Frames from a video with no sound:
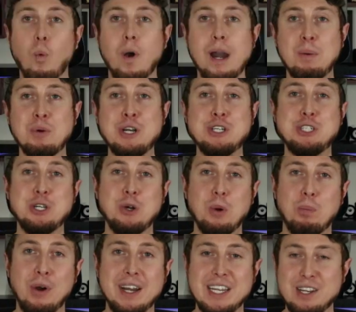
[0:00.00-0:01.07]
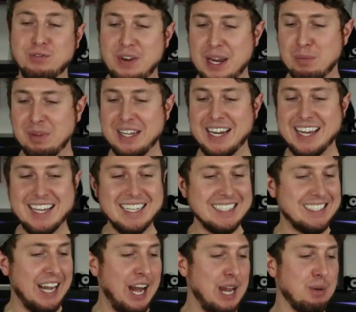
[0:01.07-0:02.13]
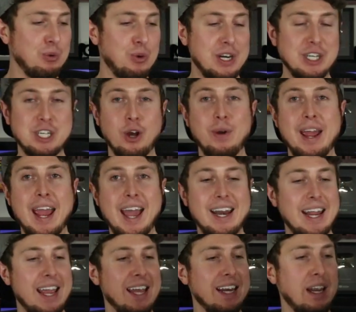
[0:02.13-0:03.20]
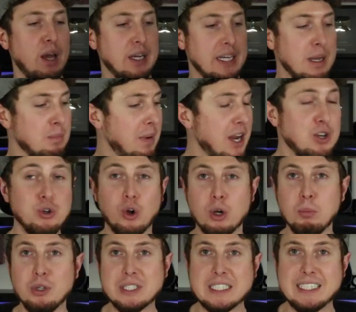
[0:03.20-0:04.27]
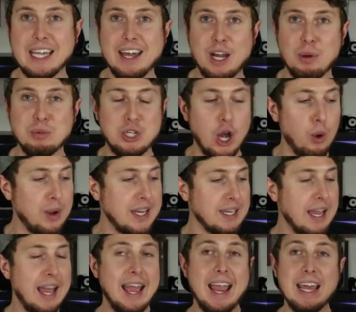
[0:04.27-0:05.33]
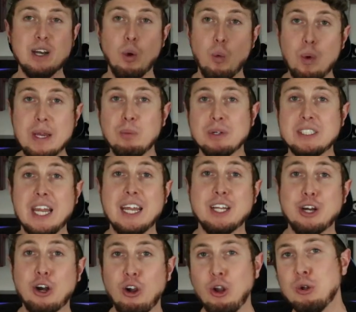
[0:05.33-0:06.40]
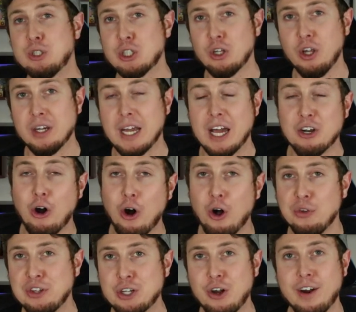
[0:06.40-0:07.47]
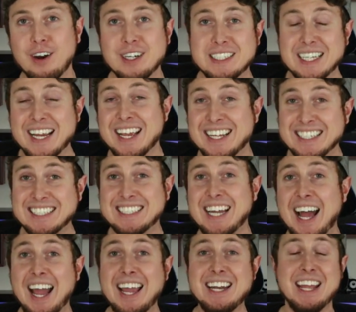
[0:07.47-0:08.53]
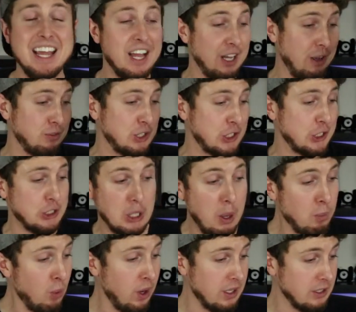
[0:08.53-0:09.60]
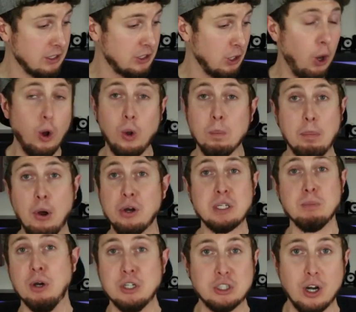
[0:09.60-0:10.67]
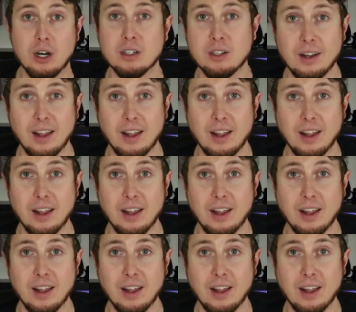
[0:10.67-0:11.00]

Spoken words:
What I'm going to do, Breaking Family, is I am going to go ahead and get my normal setup going, and we will take a closer look at all the cards inside of someone's old Pokemon card